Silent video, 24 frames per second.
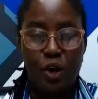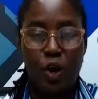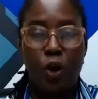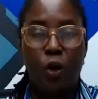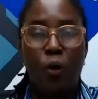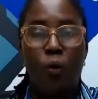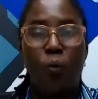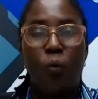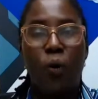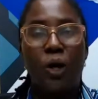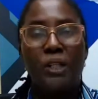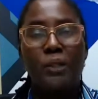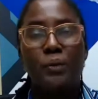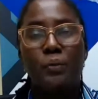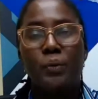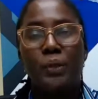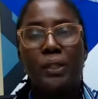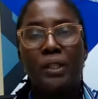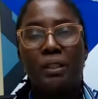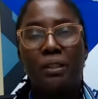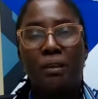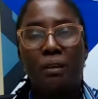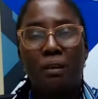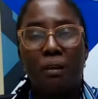What
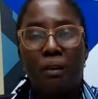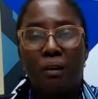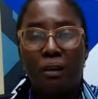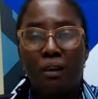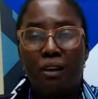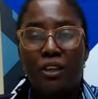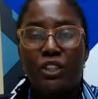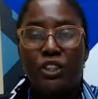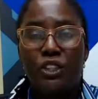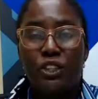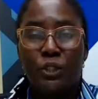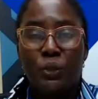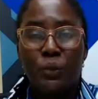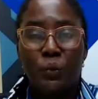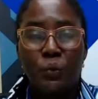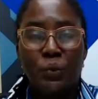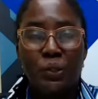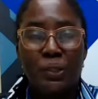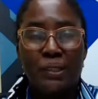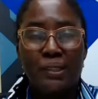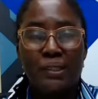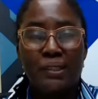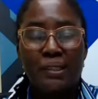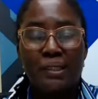will cause you
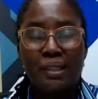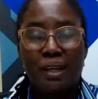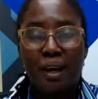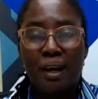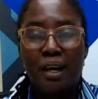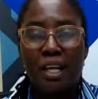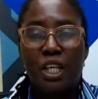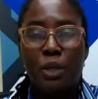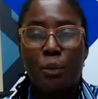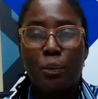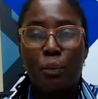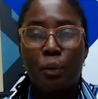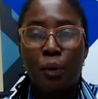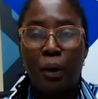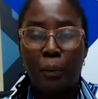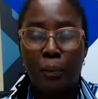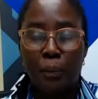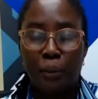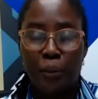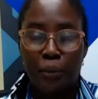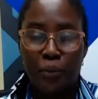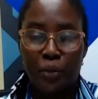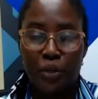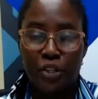to start the
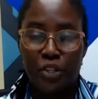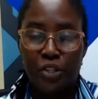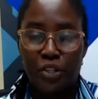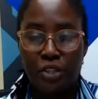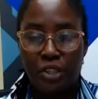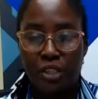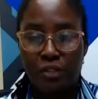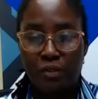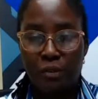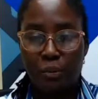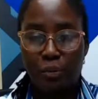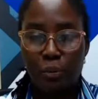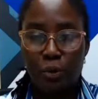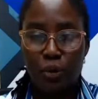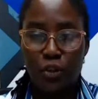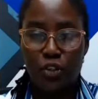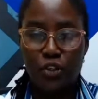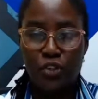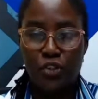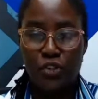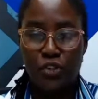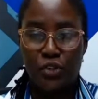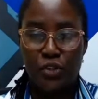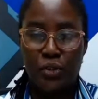preparation of a
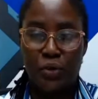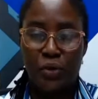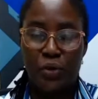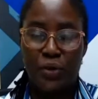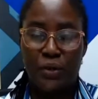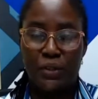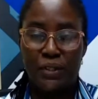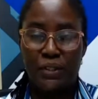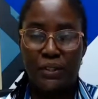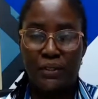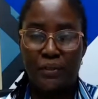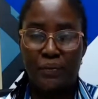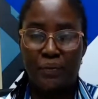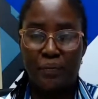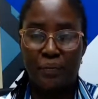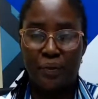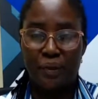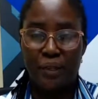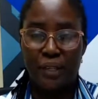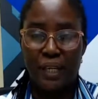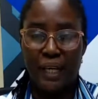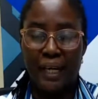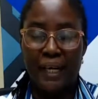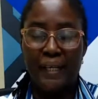purchase order?
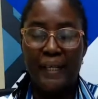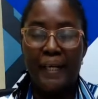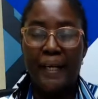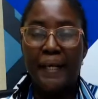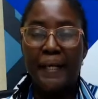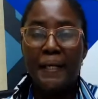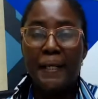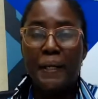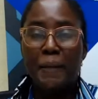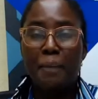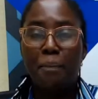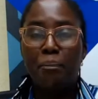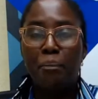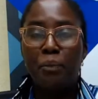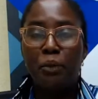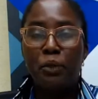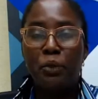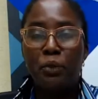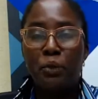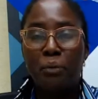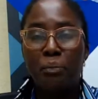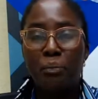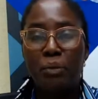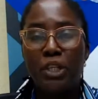That
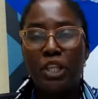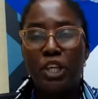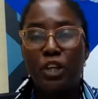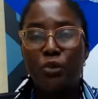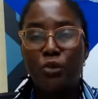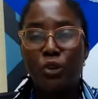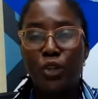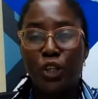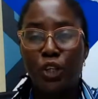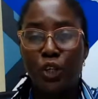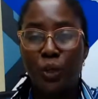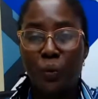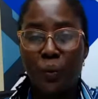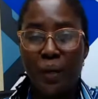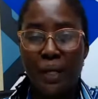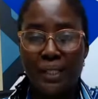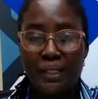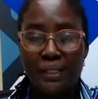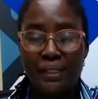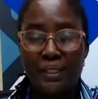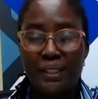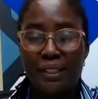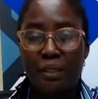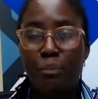input will be a
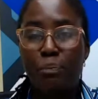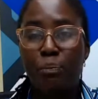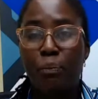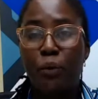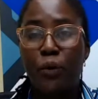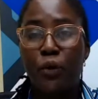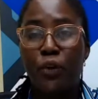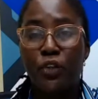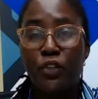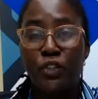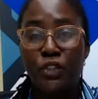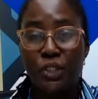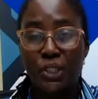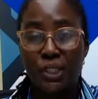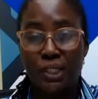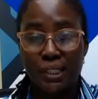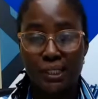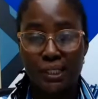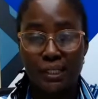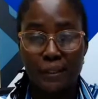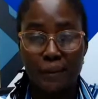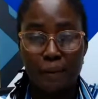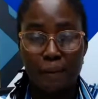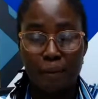request to
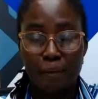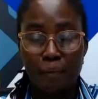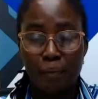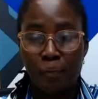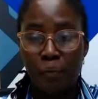purchase,